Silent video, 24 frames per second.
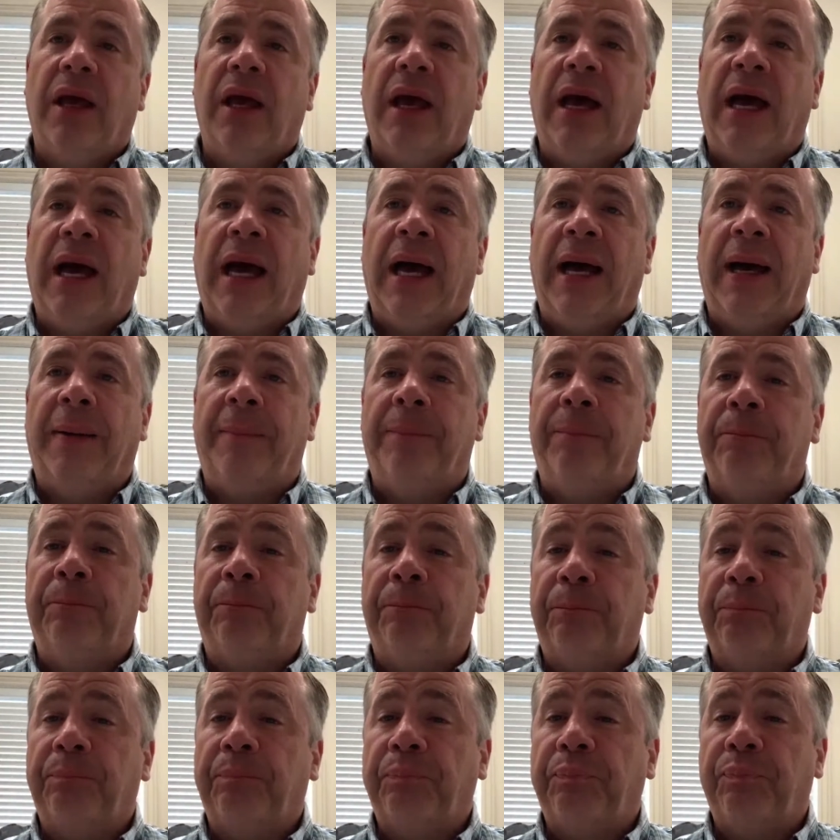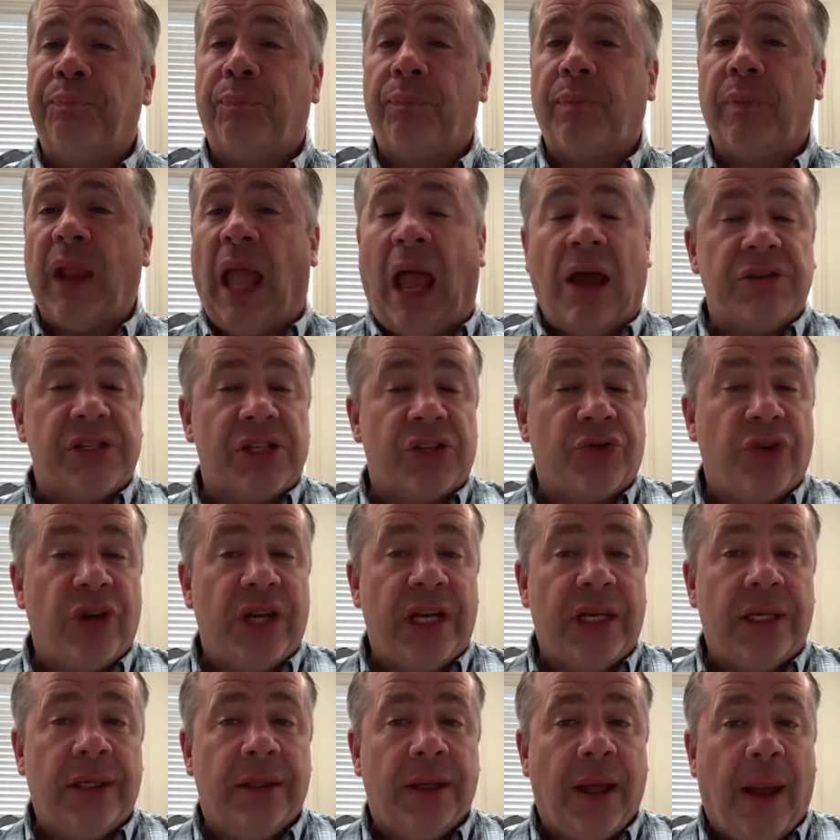How's it
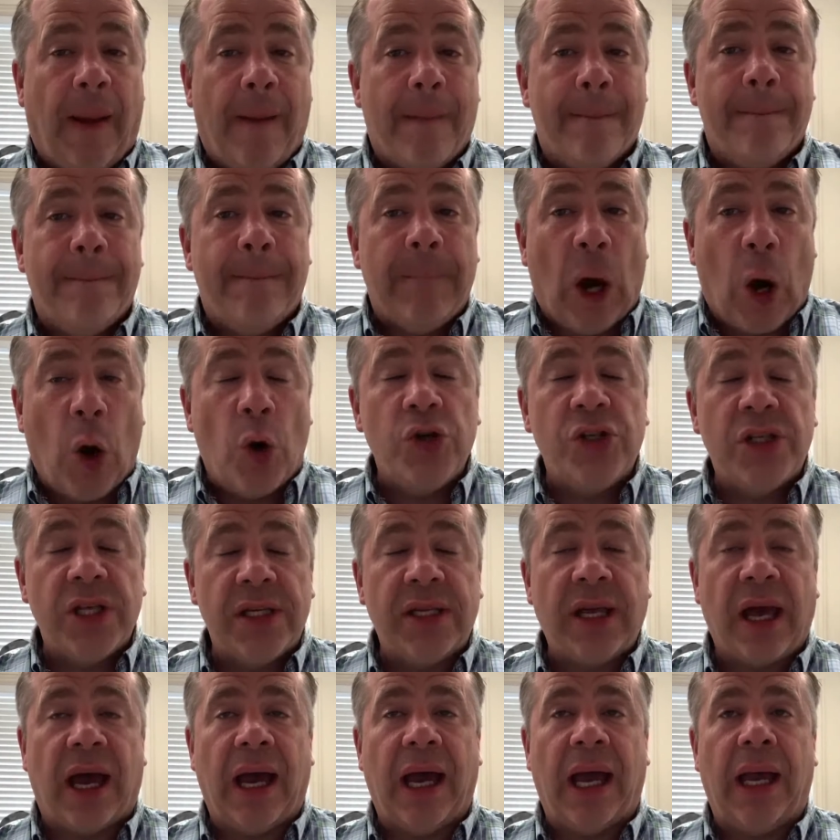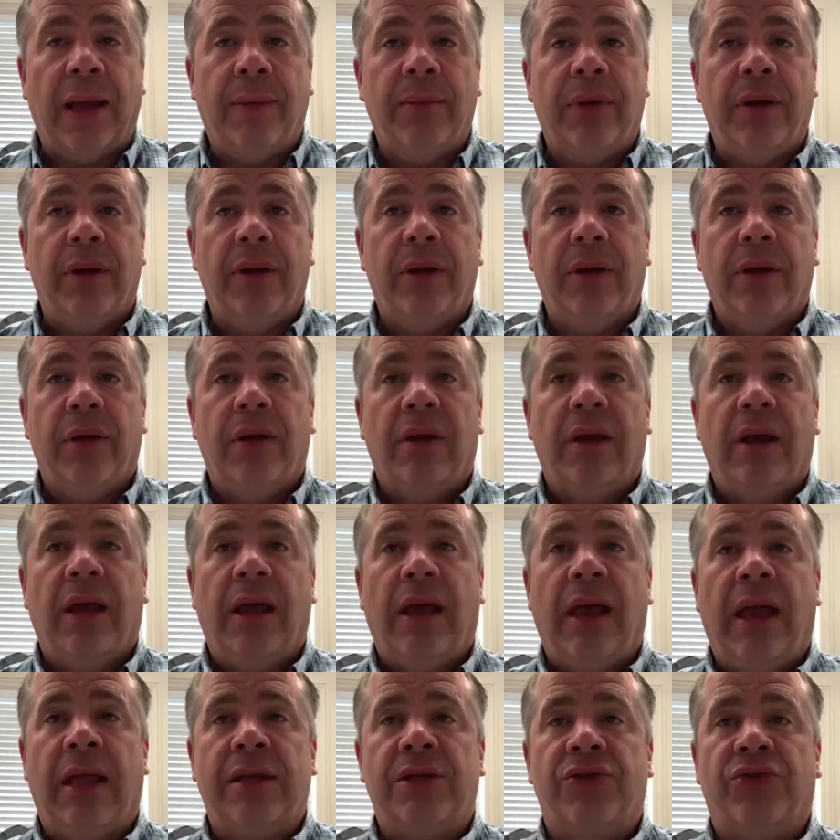treated? Most of the time,
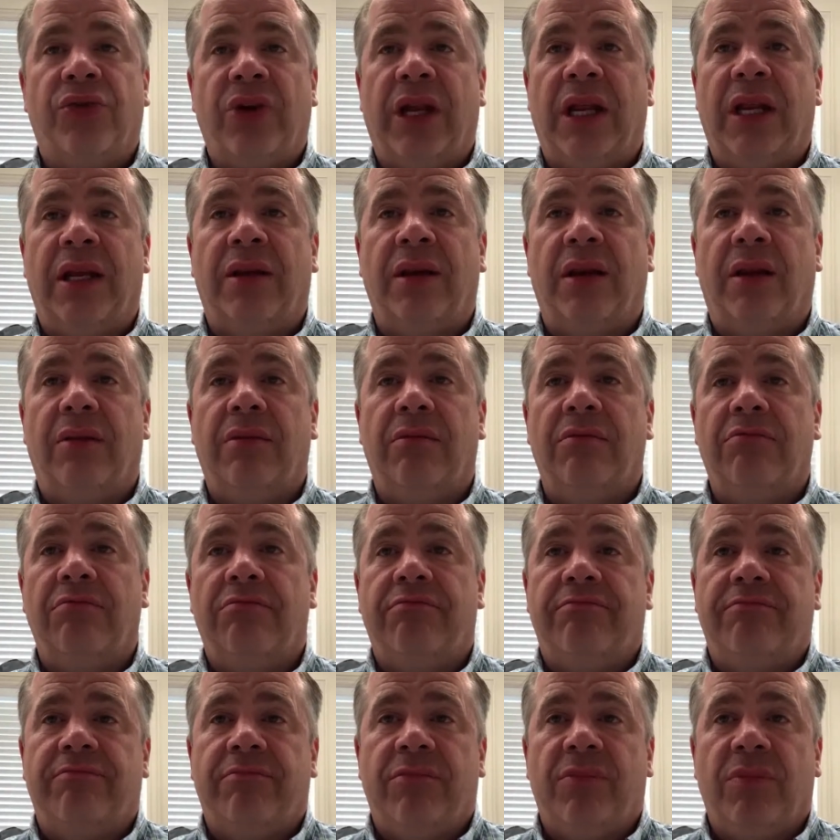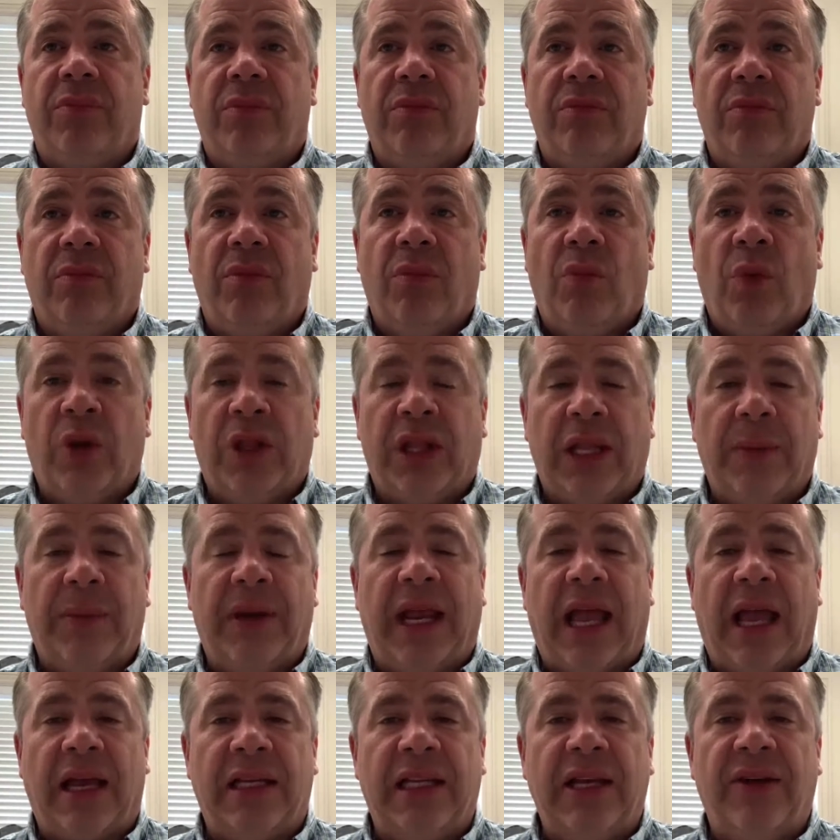it's treated with
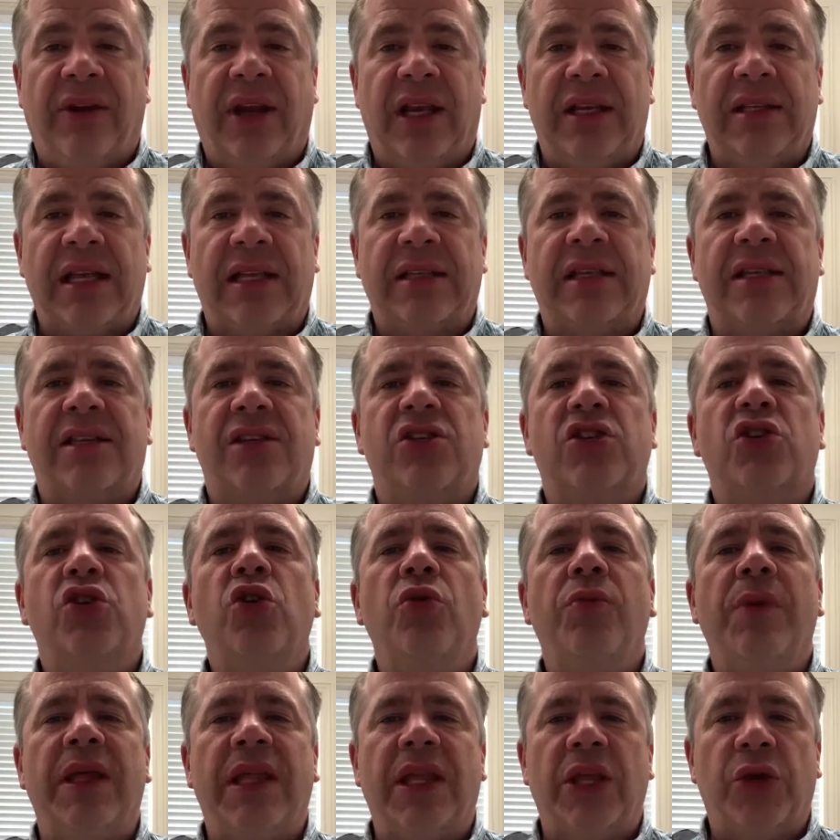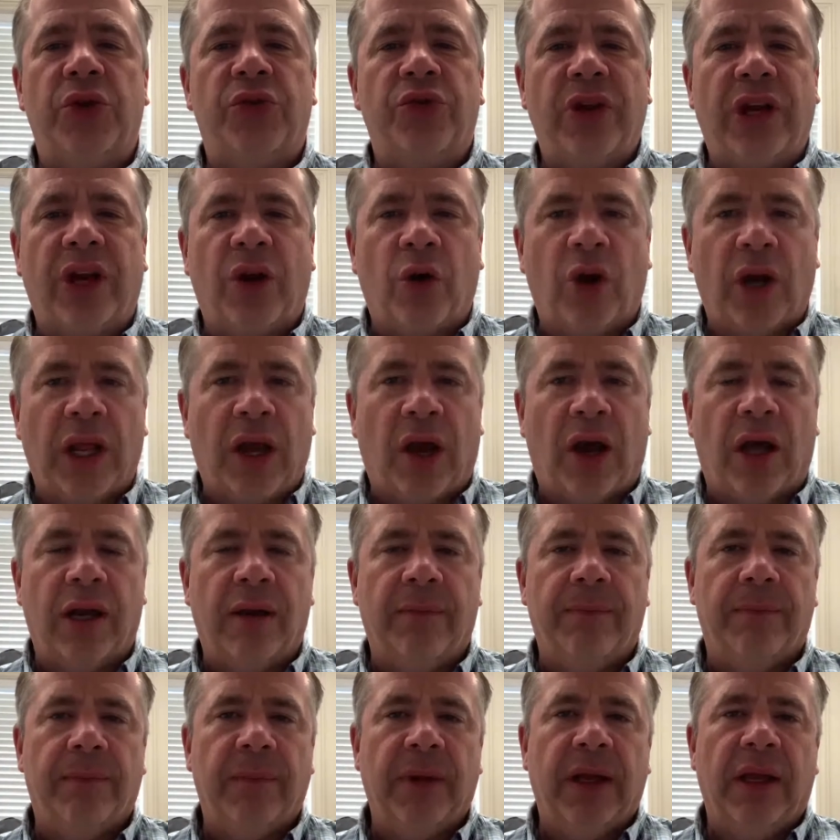limiting activities. That's assuming that you treat it early on.
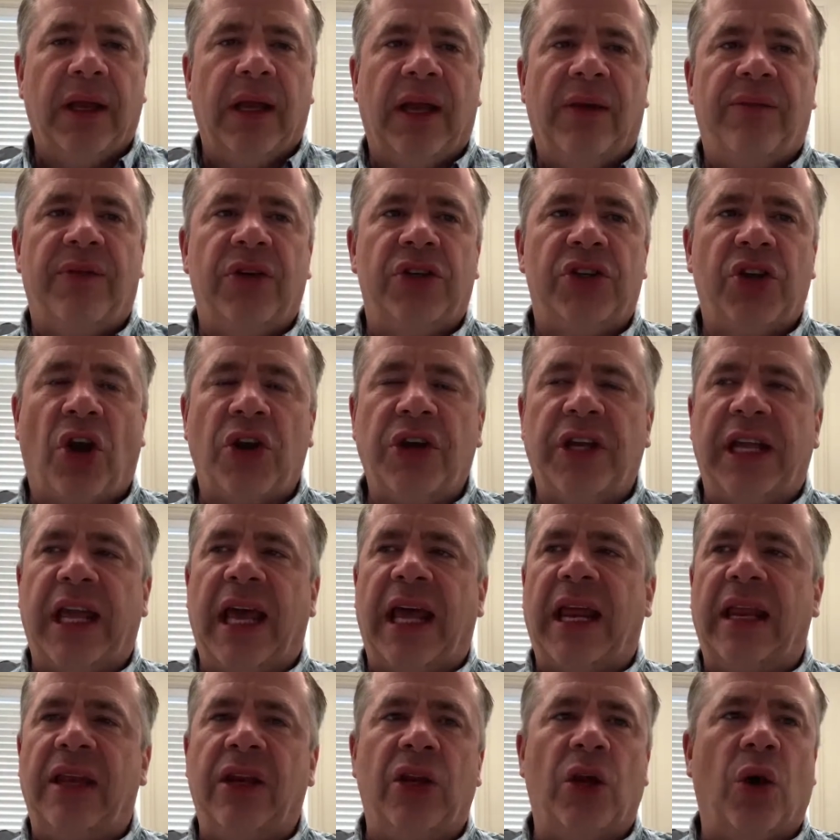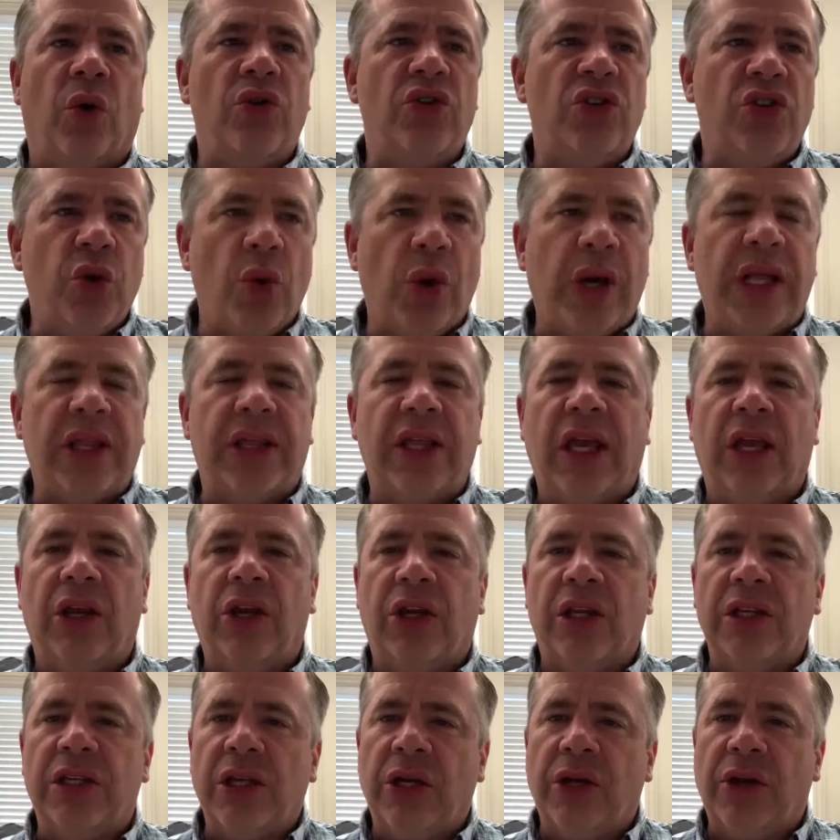If you start to get it and you don't do anything and you
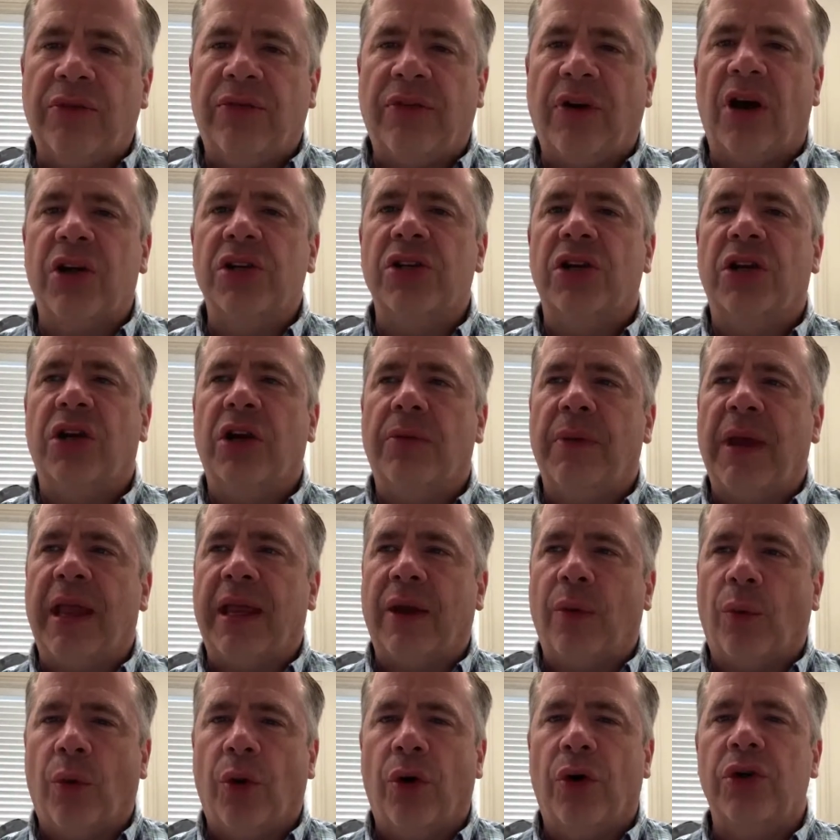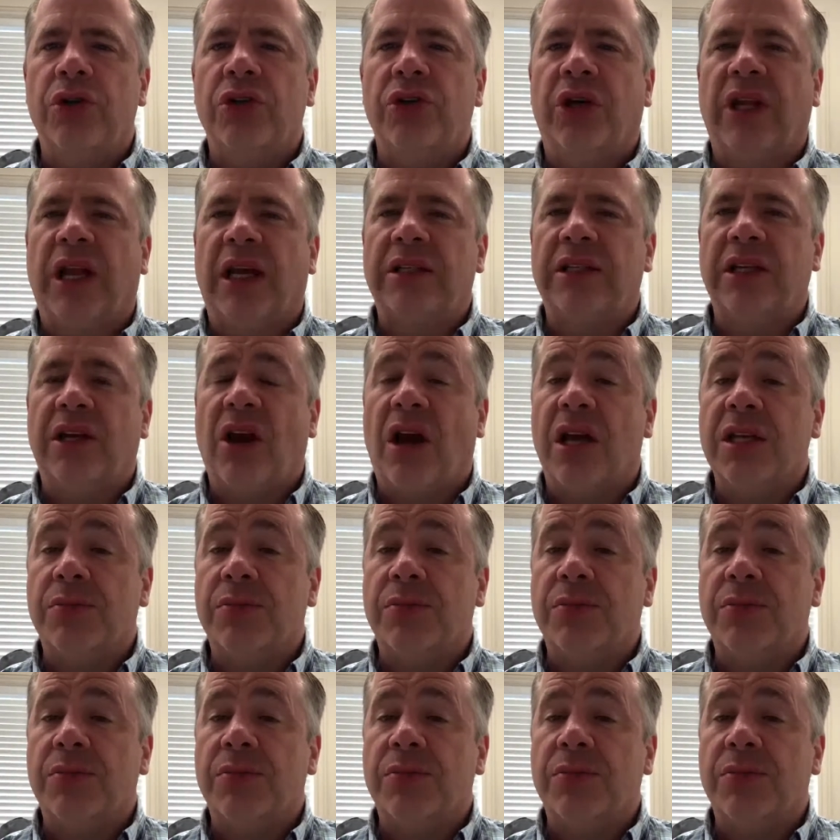continue to function and you make it worse, you can actually cause